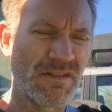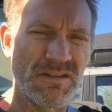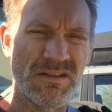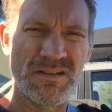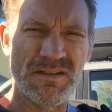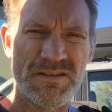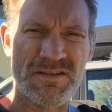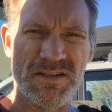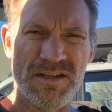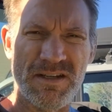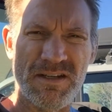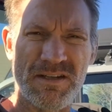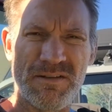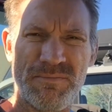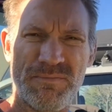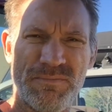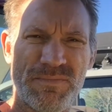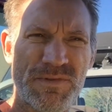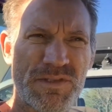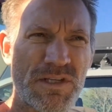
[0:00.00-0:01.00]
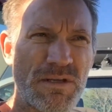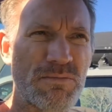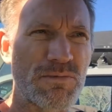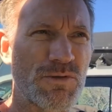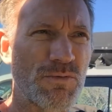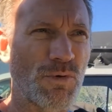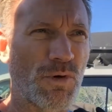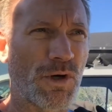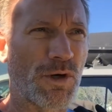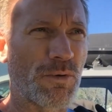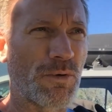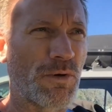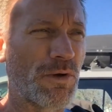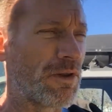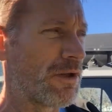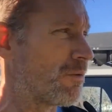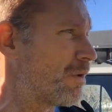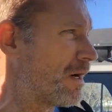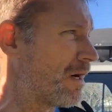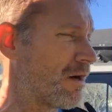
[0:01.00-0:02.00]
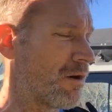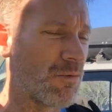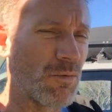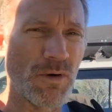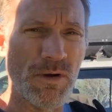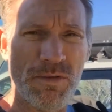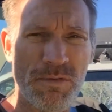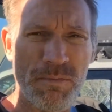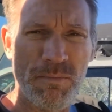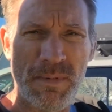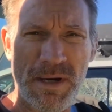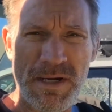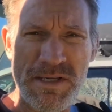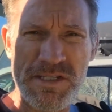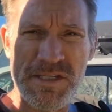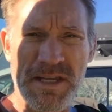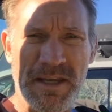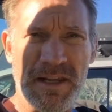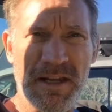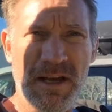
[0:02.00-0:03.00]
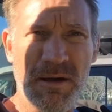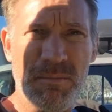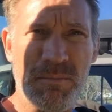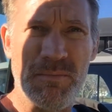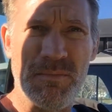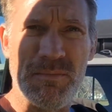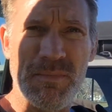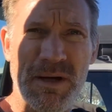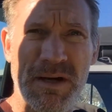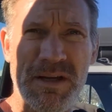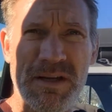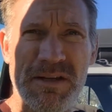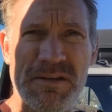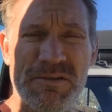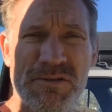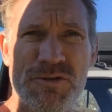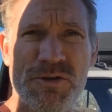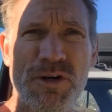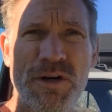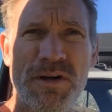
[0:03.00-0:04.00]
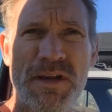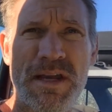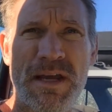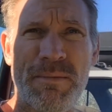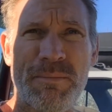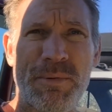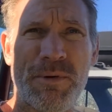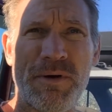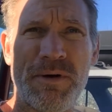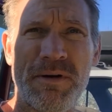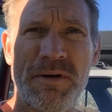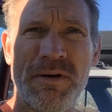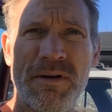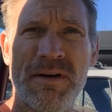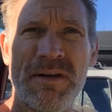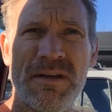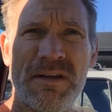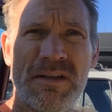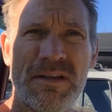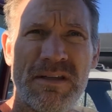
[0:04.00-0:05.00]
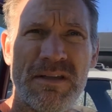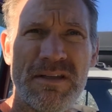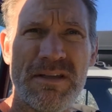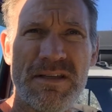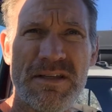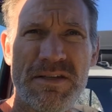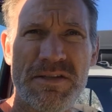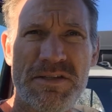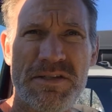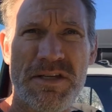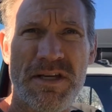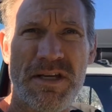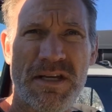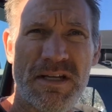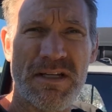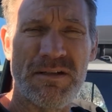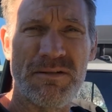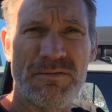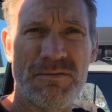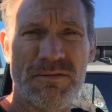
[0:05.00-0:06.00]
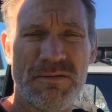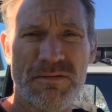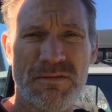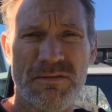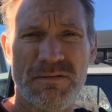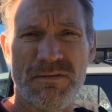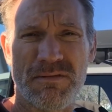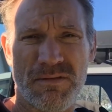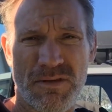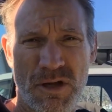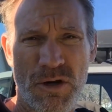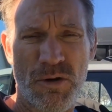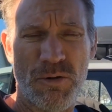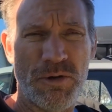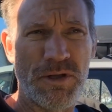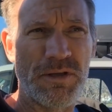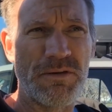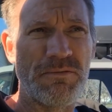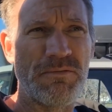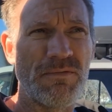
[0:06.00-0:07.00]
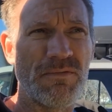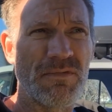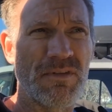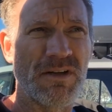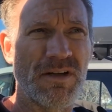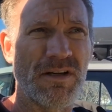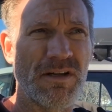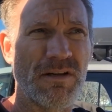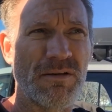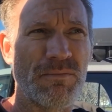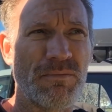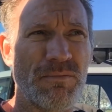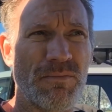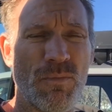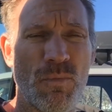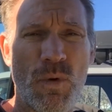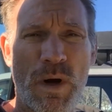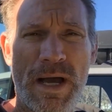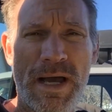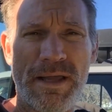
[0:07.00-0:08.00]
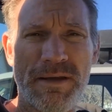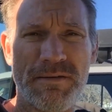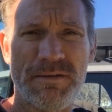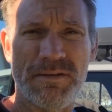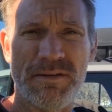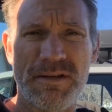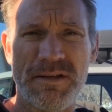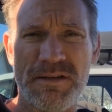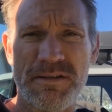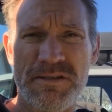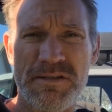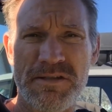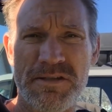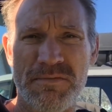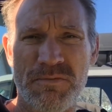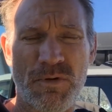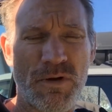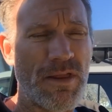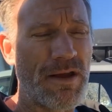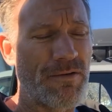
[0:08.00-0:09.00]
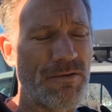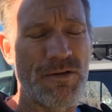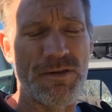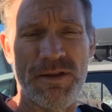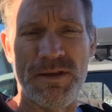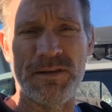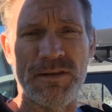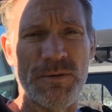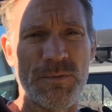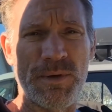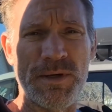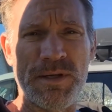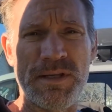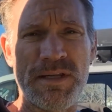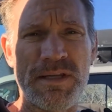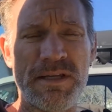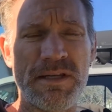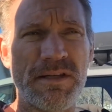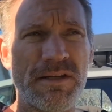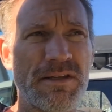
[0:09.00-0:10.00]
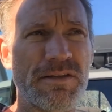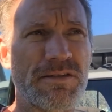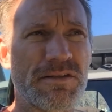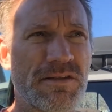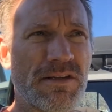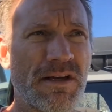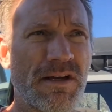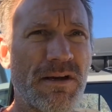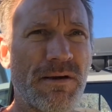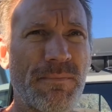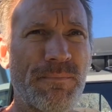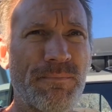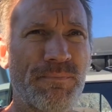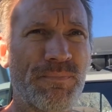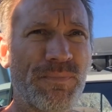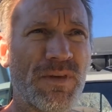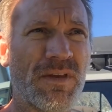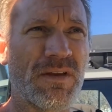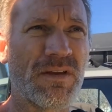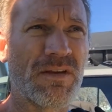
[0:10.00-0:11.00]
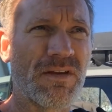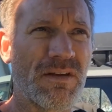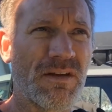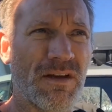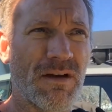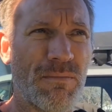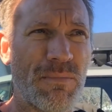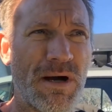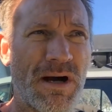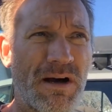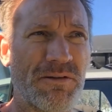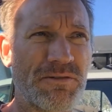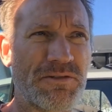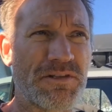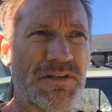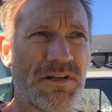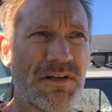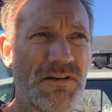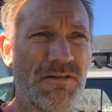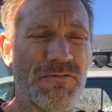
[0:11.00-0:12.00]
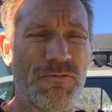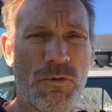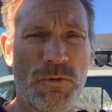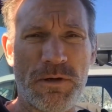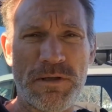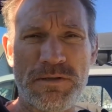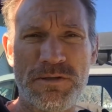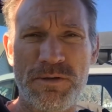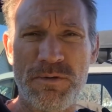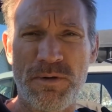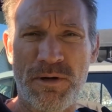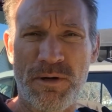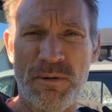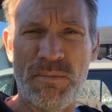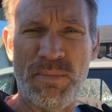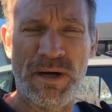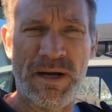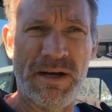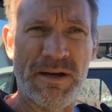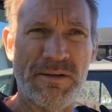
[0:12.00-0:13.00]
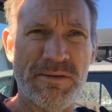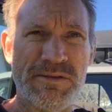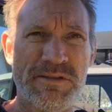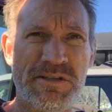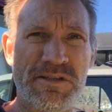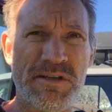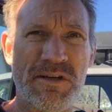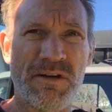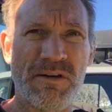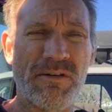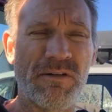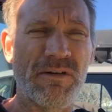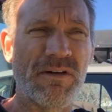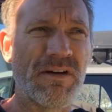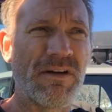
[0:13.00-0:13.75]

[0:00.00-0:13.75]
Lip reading: it seems to work really well with my setup. My truck camper is loaded, wet. It's with everything that we need. It's about 4,200 pounds, so